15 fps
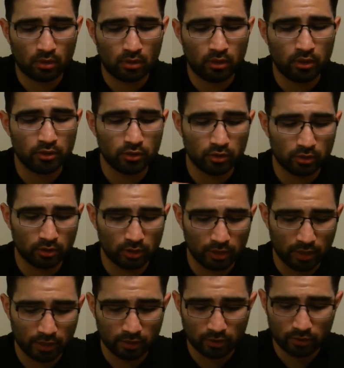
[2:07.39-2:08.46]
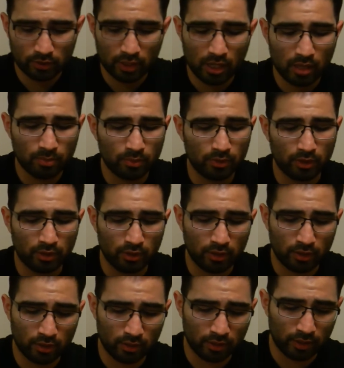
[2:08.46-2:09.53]
insert the line on top, and
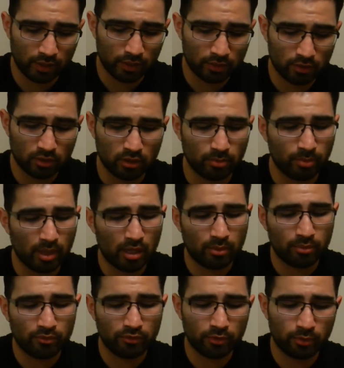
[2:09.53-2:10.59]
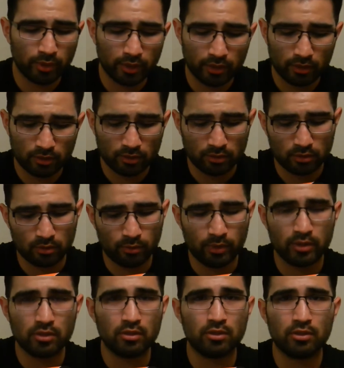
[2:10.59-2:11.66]
then I guess the bottom of your rig, the
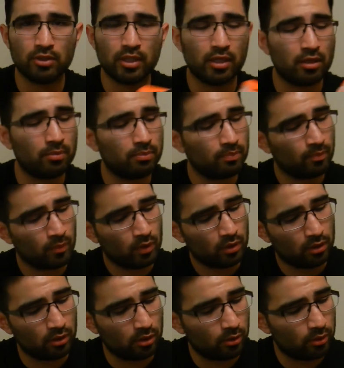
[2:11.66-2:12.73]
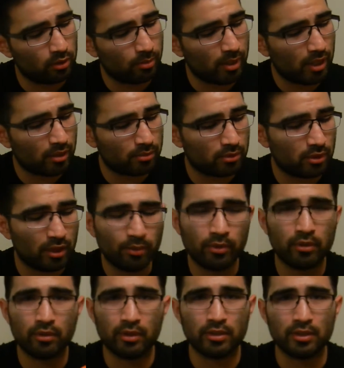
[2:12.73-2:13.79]
rest of your setup can go on the bottom, so that way you
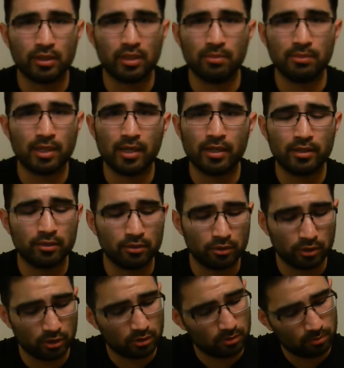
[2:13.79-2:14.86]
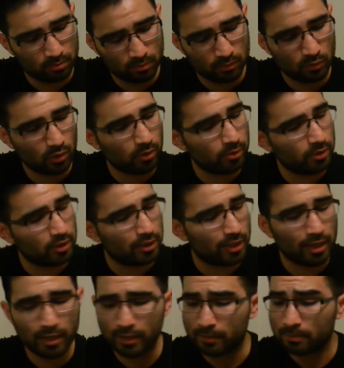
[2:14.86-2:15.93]
don't have to keep tying. You just throw in the
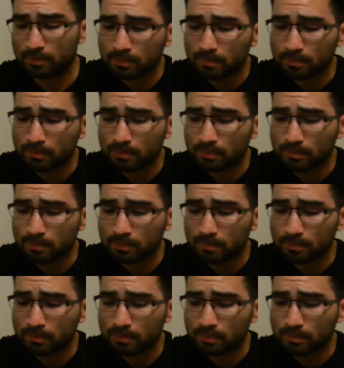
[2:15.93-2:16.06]
line,